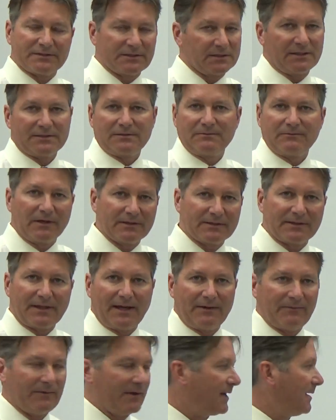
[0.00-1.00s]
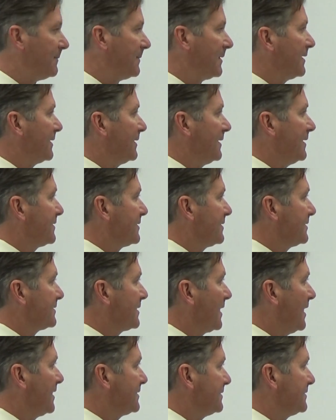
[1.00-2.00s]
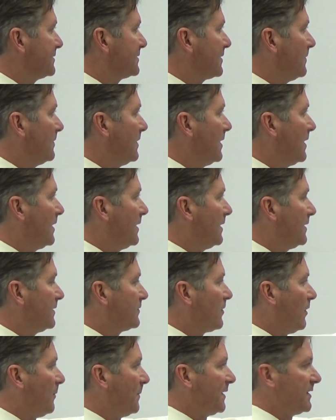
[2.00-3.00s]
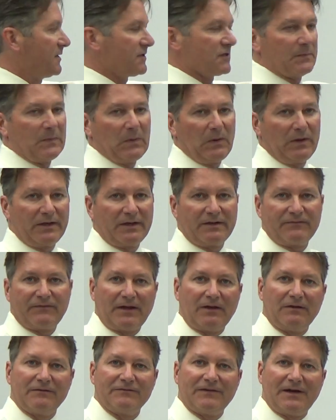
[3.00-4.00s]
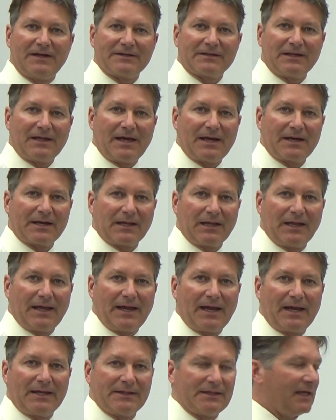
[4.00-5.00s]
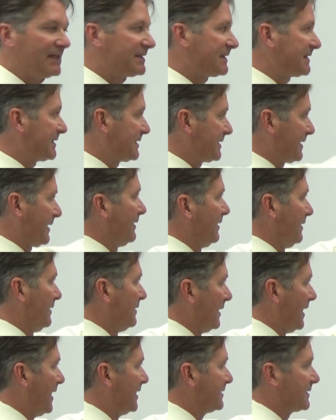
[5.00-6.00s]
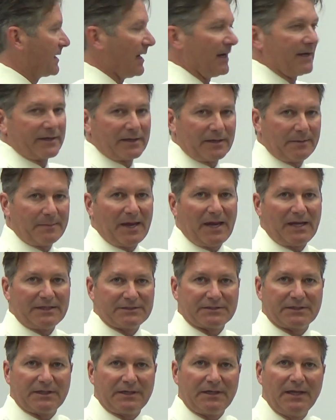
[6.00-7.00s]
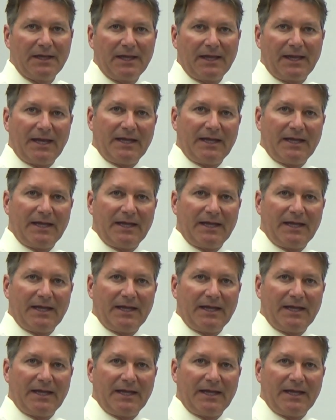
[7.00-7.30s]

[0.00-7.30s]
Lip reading: It doesn't work that way. I mean, it just doesn't. So don't be disappointed if I don't find a lot of gland. It still has gynecomastia.